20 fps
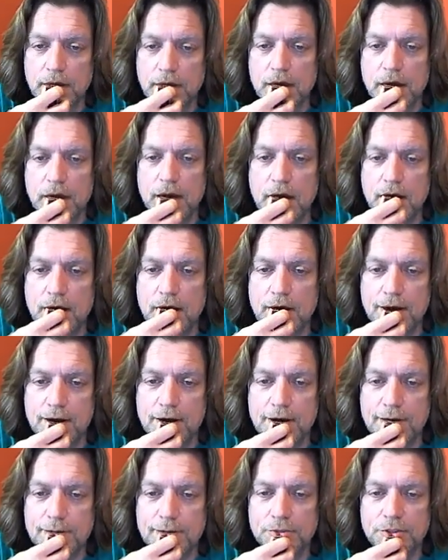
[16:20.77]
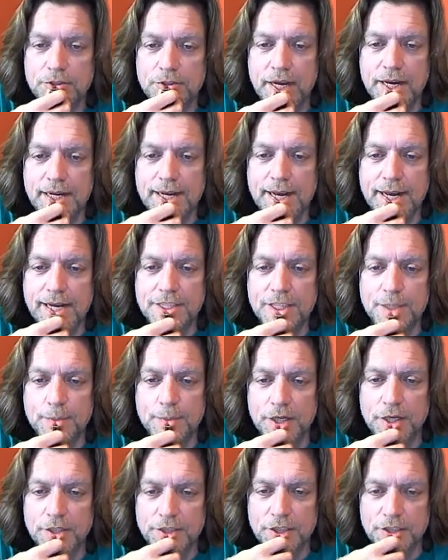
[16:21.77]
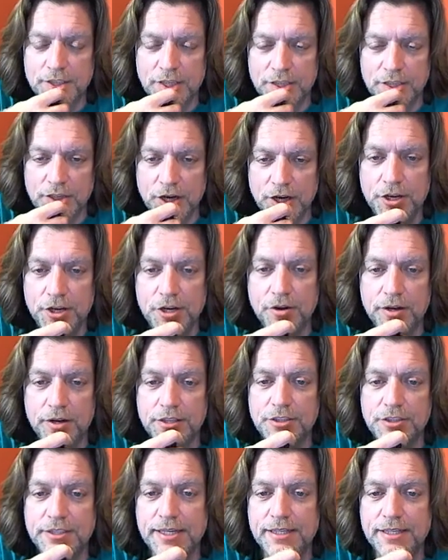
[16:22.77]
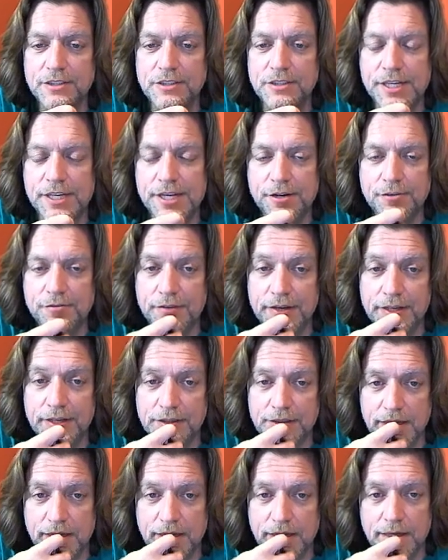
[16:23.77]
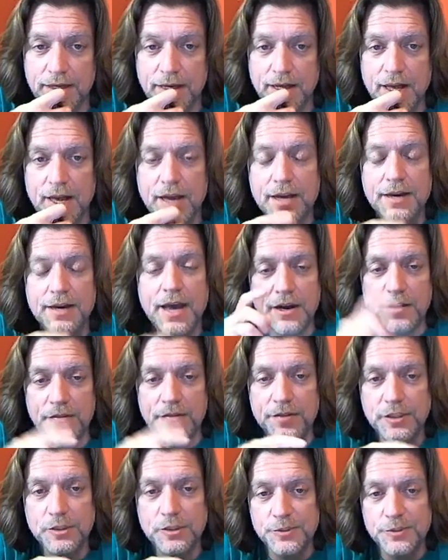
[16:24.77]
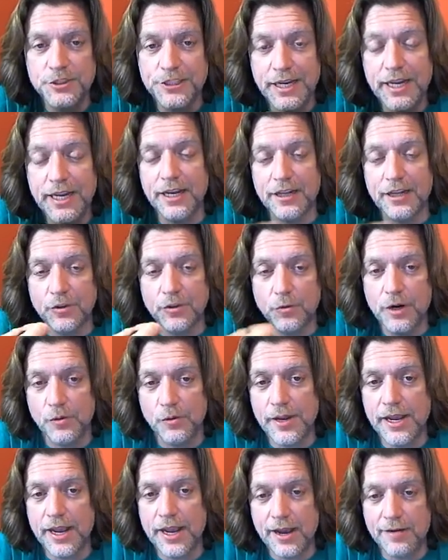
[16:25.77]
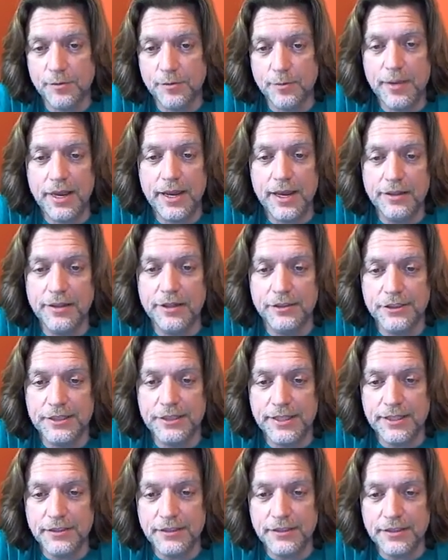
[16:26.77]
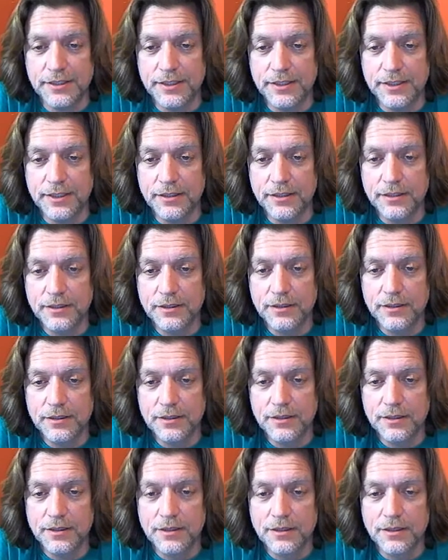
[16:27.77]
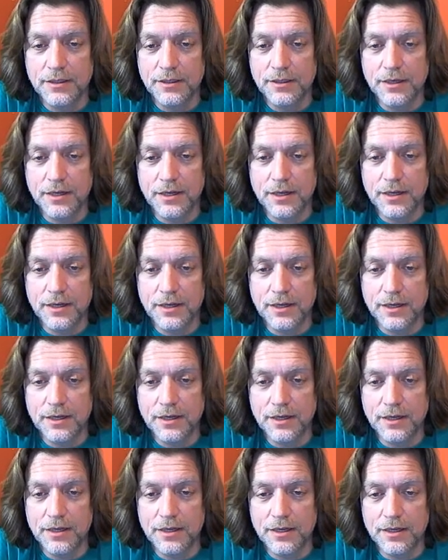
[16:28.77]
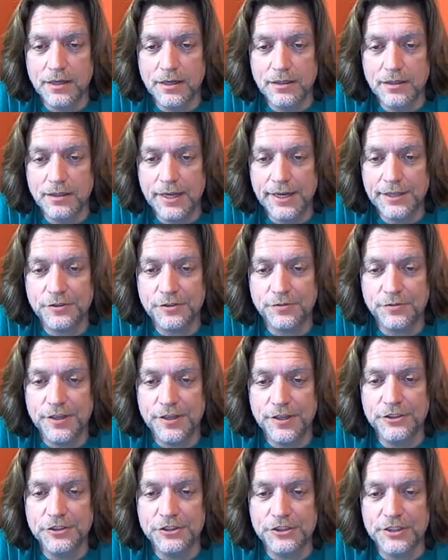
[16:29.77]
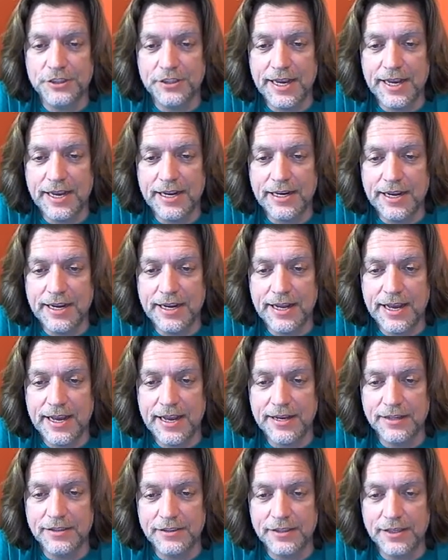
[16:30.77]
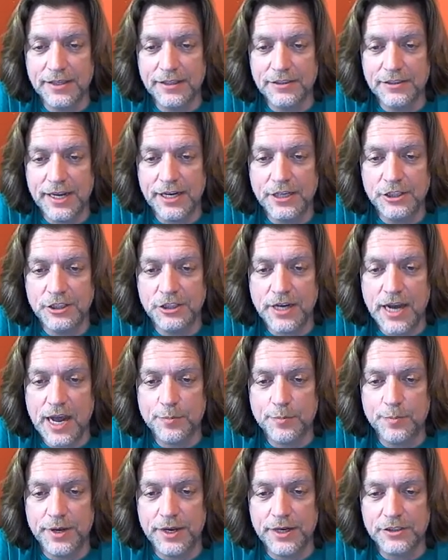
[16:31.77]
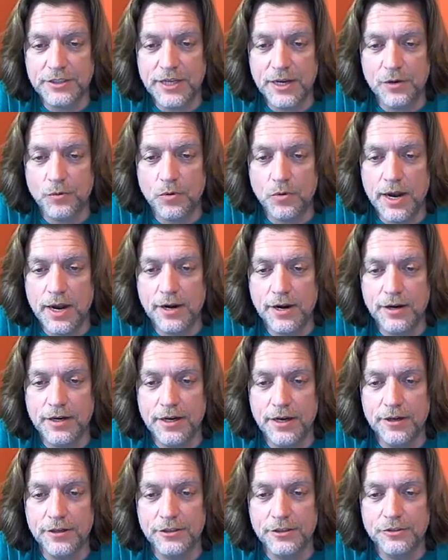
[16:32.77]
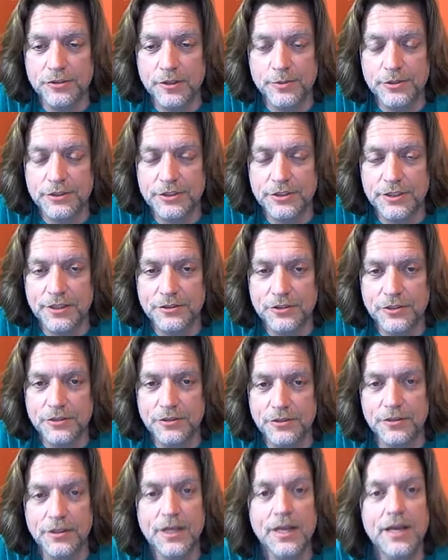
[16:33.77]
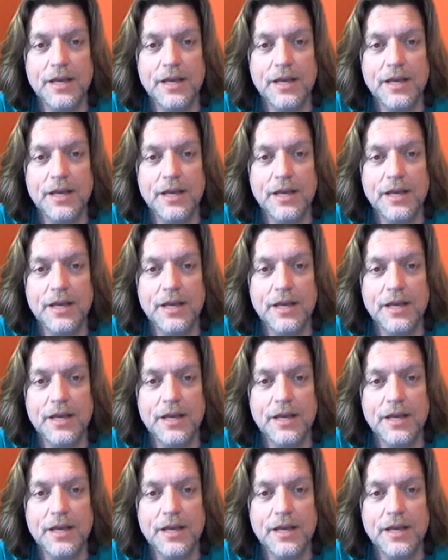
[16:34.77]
Um, Stratocaster Mojo says, are you going to CNC your vents then? Not on this machine. Where we have them made, they're CNC'd. Uh, Les Fenderson 888 says, any shop picks? That wire cutter stripper sounds cool.